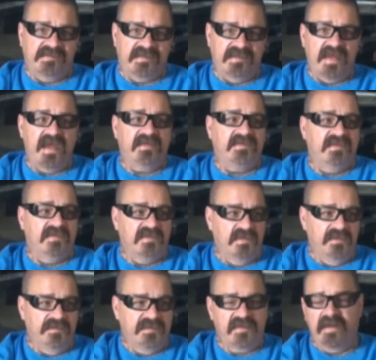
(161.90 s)
Konnected
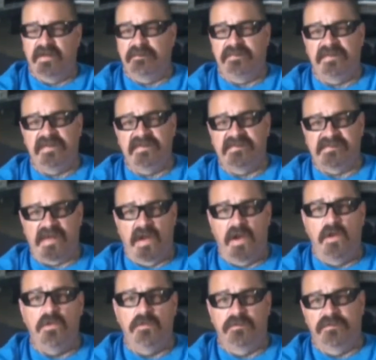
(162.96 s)
Clothing Company is
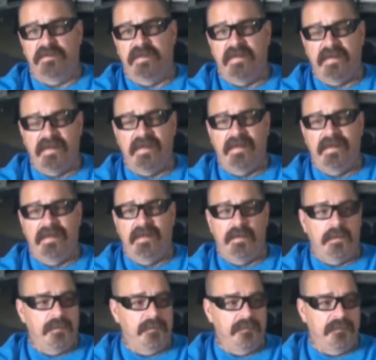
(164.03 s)
owned
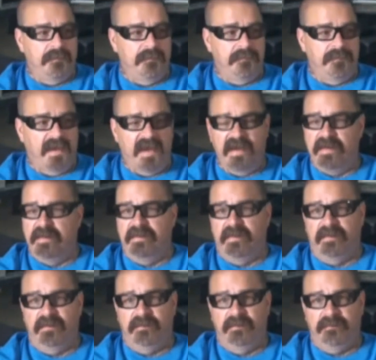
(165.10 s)
by
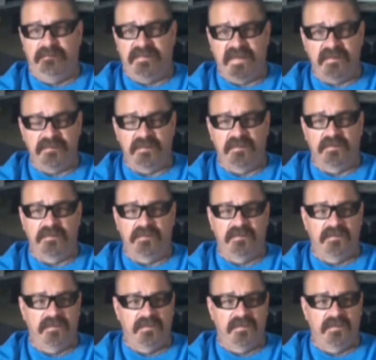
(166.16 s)
people